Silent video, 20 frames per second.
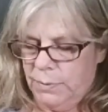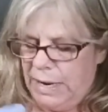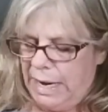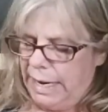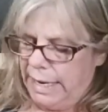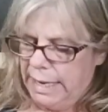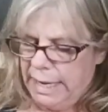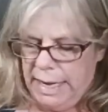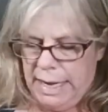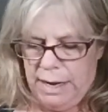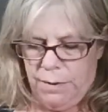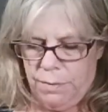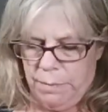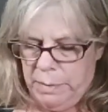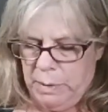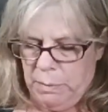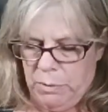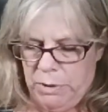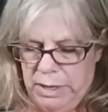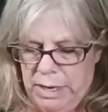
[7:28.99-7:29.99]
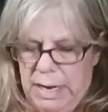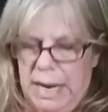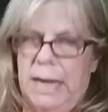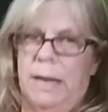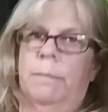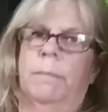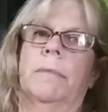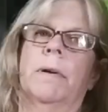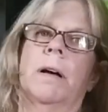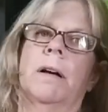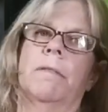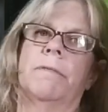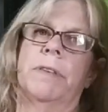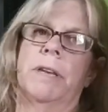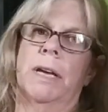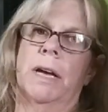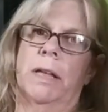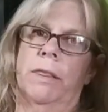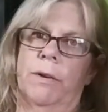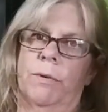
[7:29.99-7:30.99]
I can't remember the name of
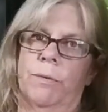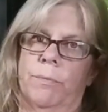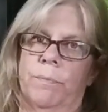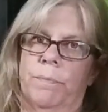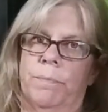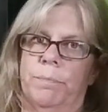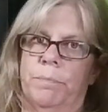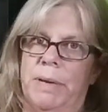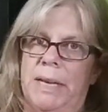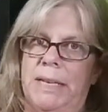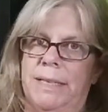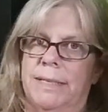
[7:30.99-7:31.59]
the other beet.